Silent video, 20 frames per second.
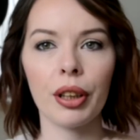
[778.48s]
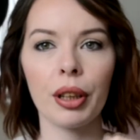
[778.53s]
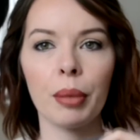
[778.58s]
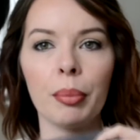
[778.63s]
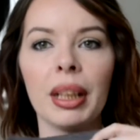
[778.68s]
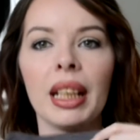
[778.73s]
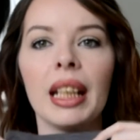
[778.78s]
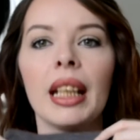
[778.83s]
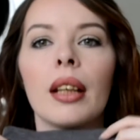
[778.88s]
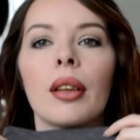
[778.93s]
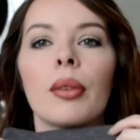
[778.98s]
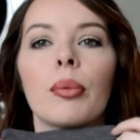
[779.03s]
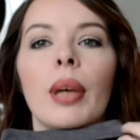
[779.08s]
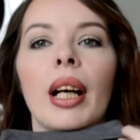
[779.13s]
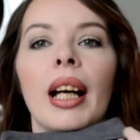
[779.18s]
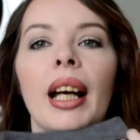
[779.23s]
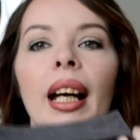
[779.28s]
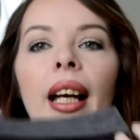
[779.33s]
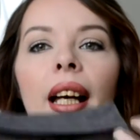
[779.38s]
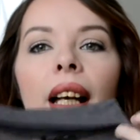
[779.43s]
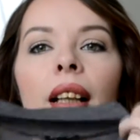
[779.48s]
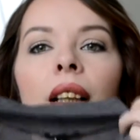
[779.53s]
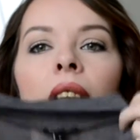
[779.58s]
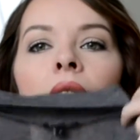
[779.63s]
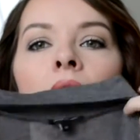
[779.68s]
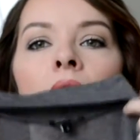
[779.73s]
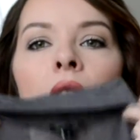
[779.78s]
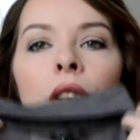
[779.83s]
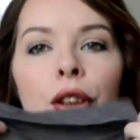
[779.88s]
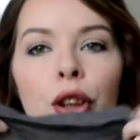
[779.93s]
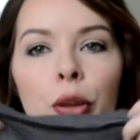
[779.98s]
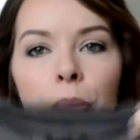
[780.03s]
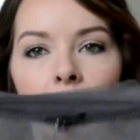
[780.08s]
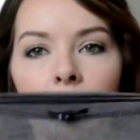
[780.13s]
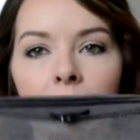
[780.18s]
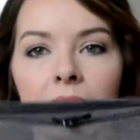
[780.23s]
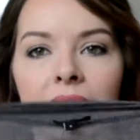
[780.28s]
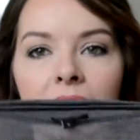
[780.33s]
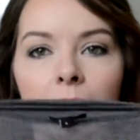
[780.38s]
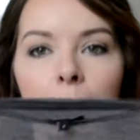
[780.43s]
at the minute, where you'll be
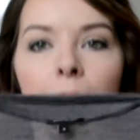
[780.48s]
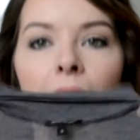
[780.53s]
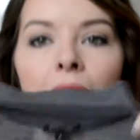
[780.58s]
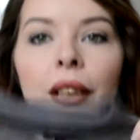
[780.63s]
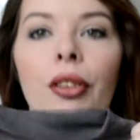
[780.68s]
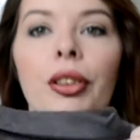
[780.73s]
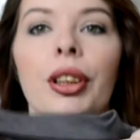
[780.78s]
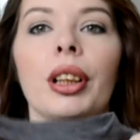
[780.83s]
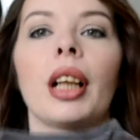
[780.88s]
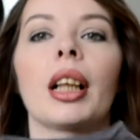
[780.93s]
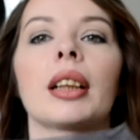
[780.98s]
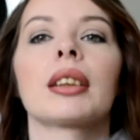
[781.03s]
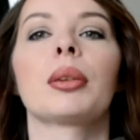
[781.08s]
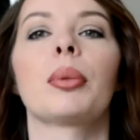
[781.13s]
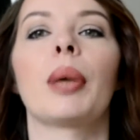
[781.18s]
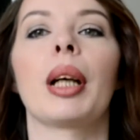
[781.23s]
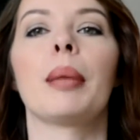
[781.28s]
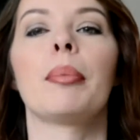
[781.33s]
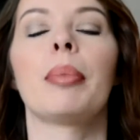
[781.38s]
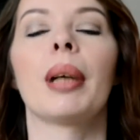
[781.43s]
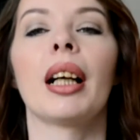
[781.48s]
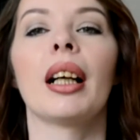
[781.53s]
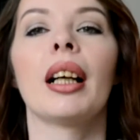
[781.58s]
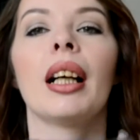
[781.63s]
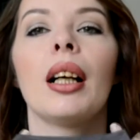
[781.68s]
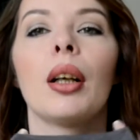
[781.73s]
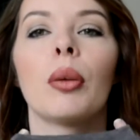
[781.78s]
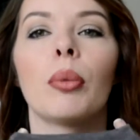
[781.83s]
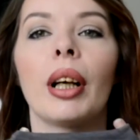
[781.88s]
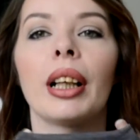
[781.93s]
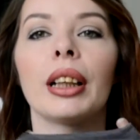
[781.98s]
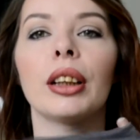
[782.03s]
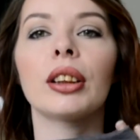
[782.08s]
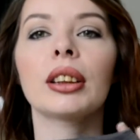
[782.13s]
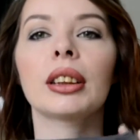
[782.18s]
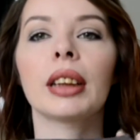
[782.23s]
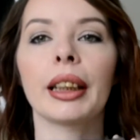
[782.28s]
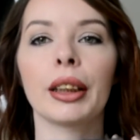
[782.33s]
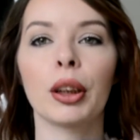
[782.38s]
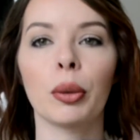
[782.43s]
able to see better on the cutaway, but where it
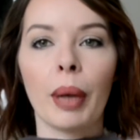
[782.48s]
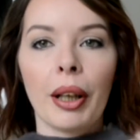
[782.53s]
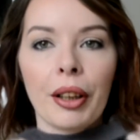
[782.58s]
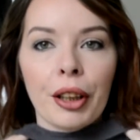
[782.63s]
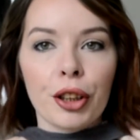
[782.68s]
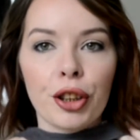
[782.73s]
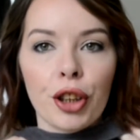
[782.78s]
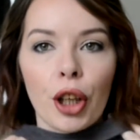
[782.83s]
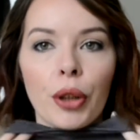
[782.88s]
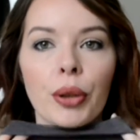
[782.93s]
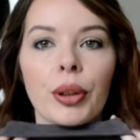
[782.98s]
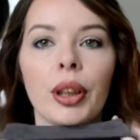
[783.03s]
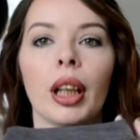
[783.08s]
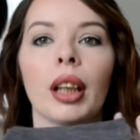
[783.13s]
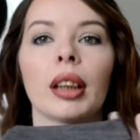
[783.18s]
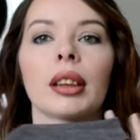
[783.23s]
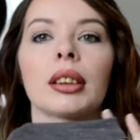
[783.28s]
looks like you're wearing a choker.